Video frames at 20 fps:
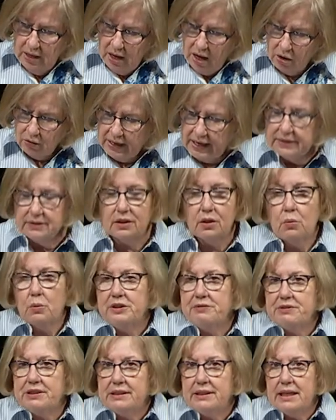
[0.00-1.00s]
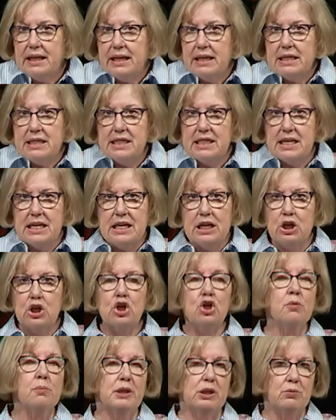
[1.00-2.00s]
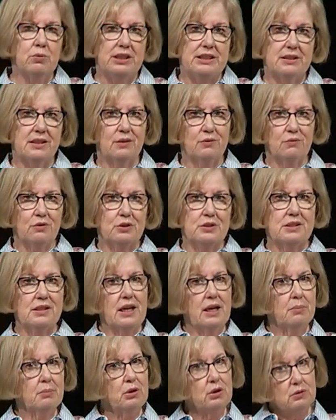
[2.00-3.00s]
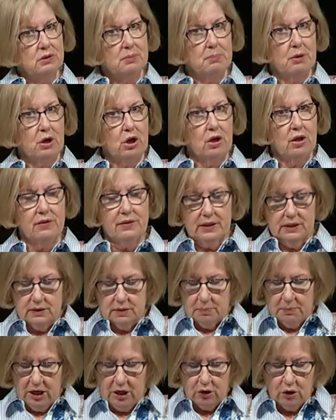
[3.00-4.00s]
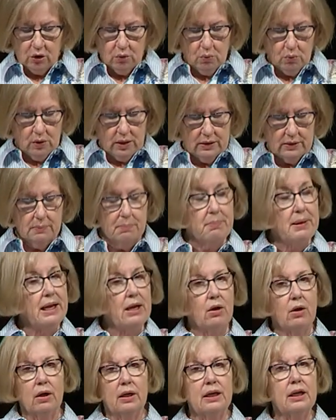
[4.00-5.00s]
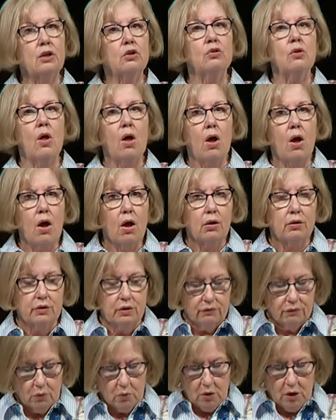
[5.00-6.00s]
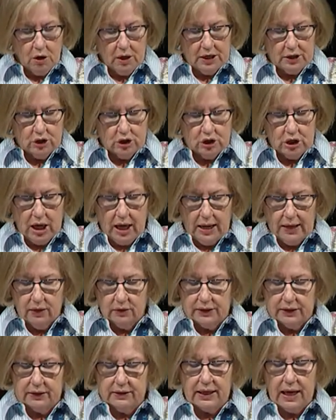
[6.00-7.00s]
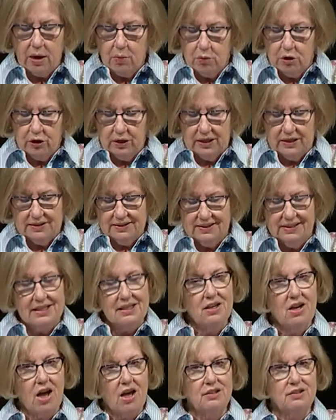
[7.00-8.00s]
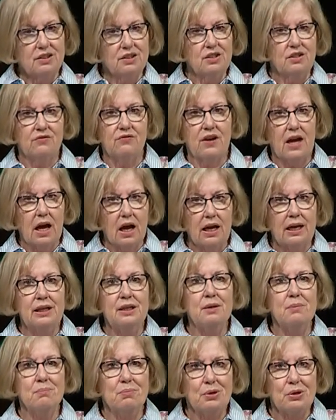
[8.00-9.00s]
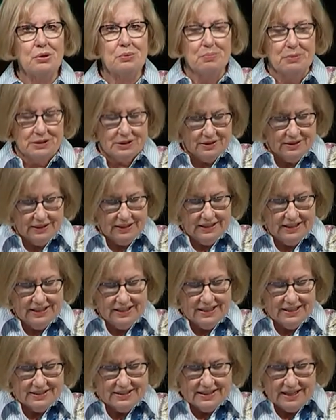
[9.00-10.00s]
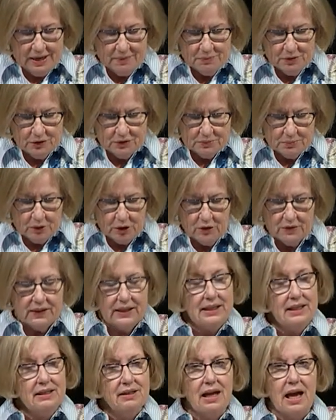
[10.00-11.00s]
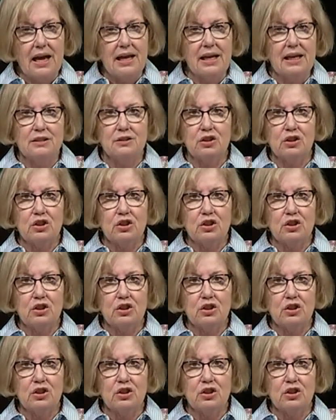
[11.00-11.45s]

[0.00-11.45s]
Okay, so we've seen the human reason for Samuel's birth. His mother was barren and longed for a child, and now we're going to see God's divine purpose in Samuel's birth. Eli has